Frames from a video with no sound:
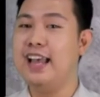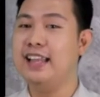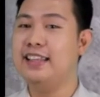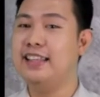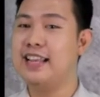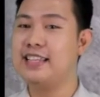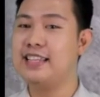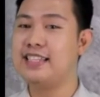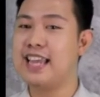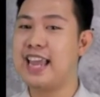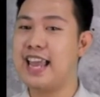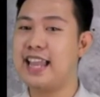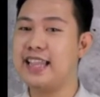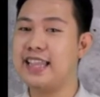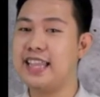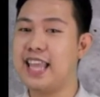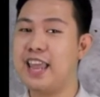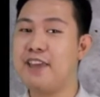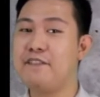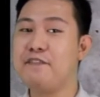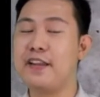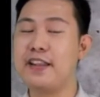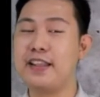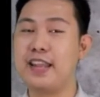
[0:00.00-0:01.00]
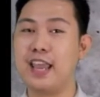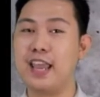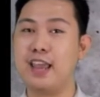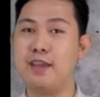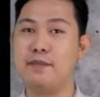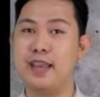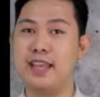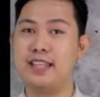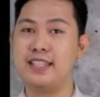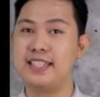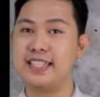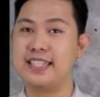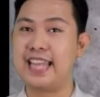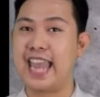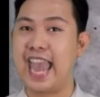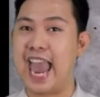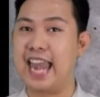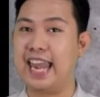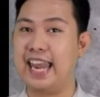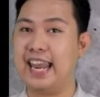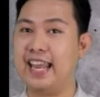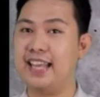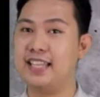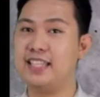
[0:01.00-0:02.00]
The scientific name is
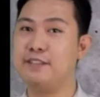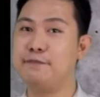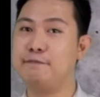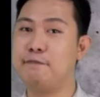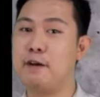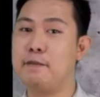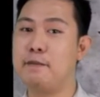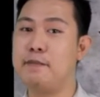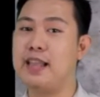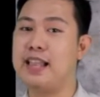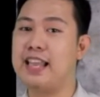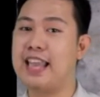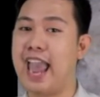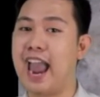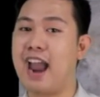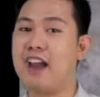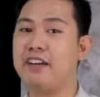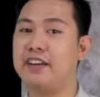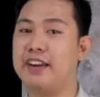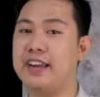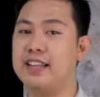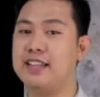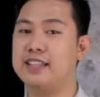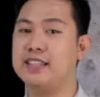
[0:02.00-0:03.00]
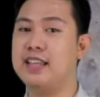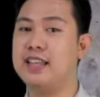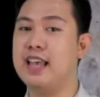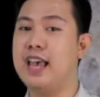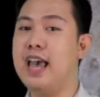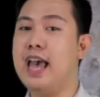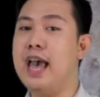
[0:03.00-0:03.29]
Canis familiaris.